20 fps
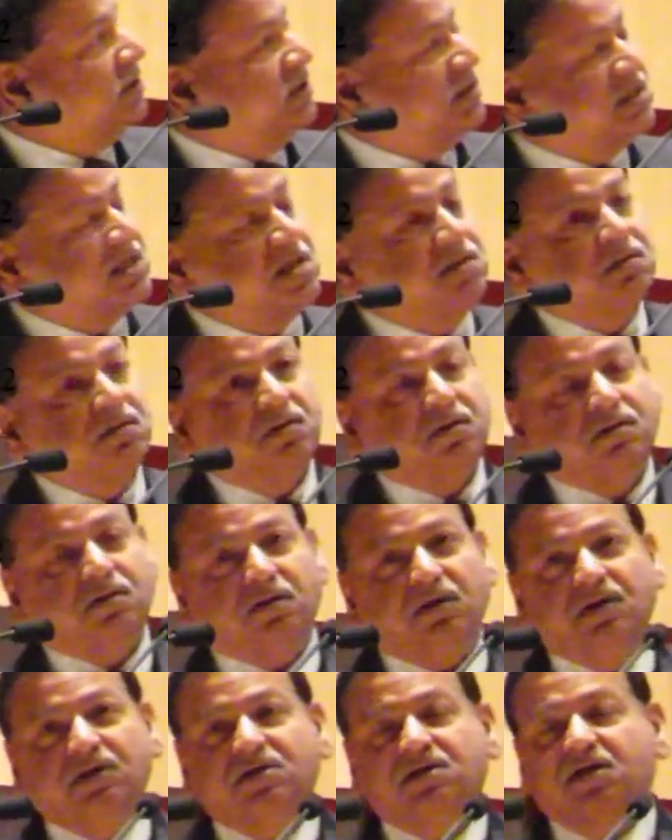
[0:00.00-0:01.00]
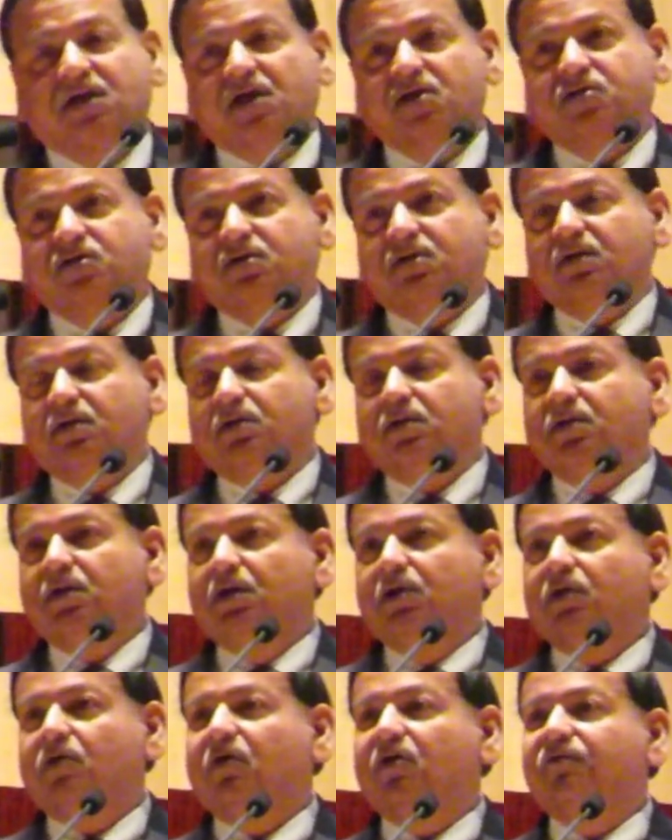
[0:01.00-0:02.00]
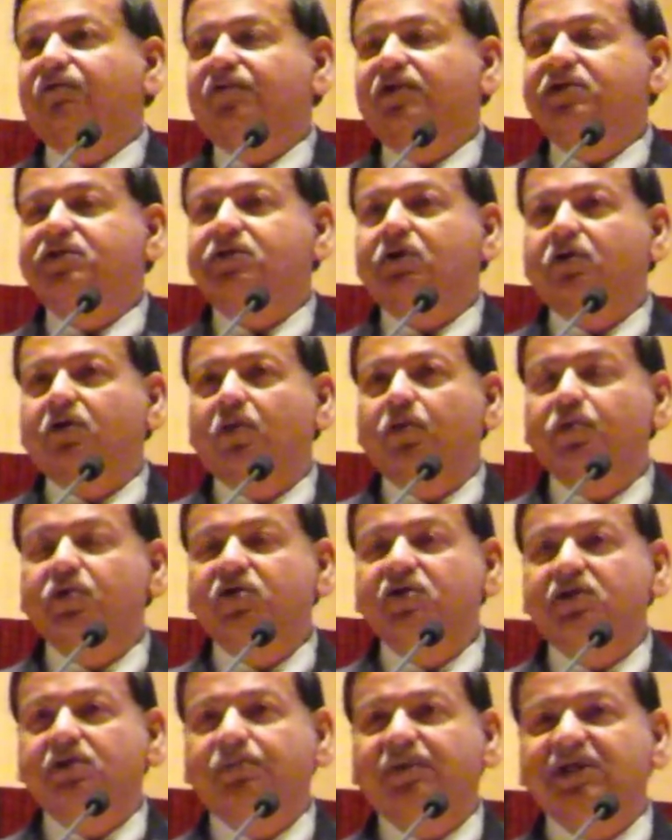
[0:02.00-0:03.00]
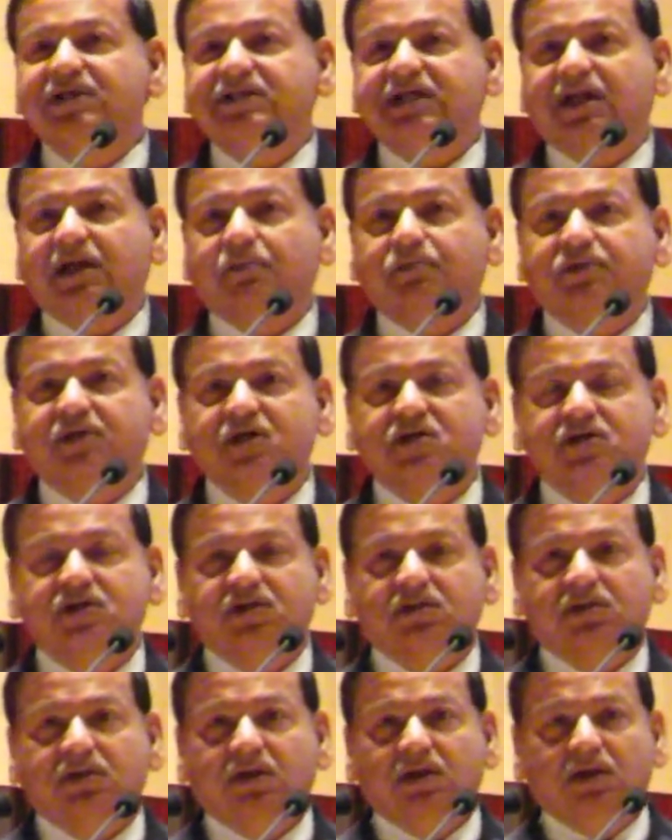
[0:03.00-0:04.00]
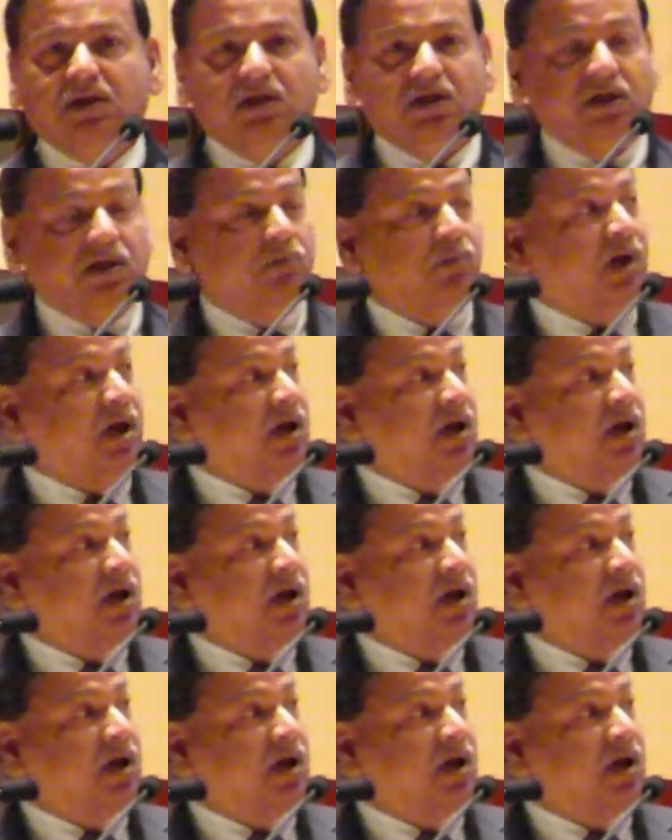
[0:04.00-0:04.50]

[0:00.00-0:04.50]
the 10th International Conference on Community-Based Adaptation in